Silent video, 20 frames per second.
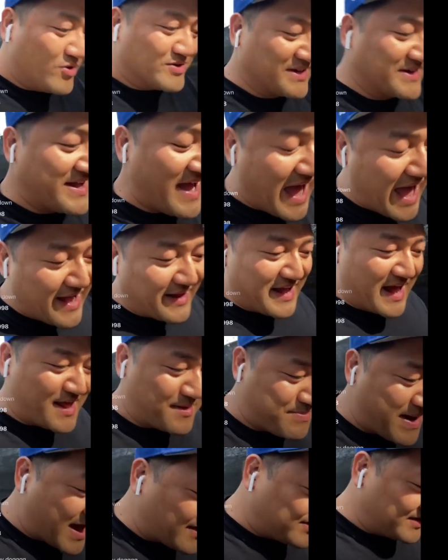once again,
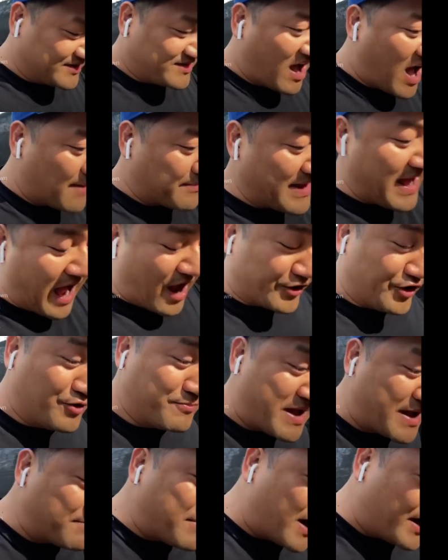getting back to the topic,
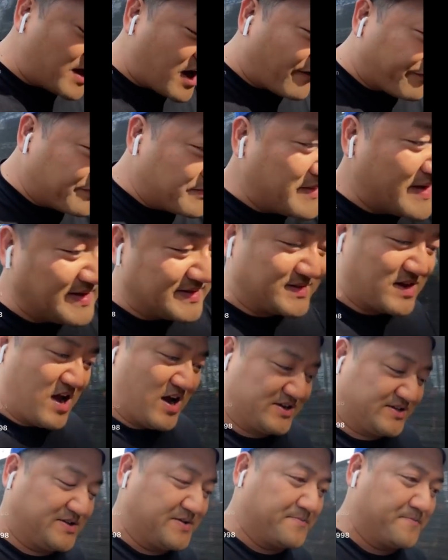how do you make money off of meme
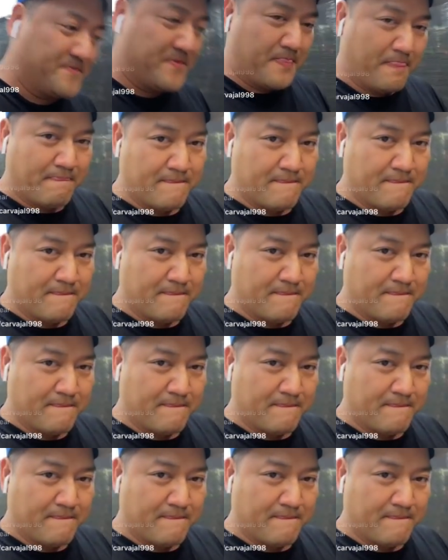stocks?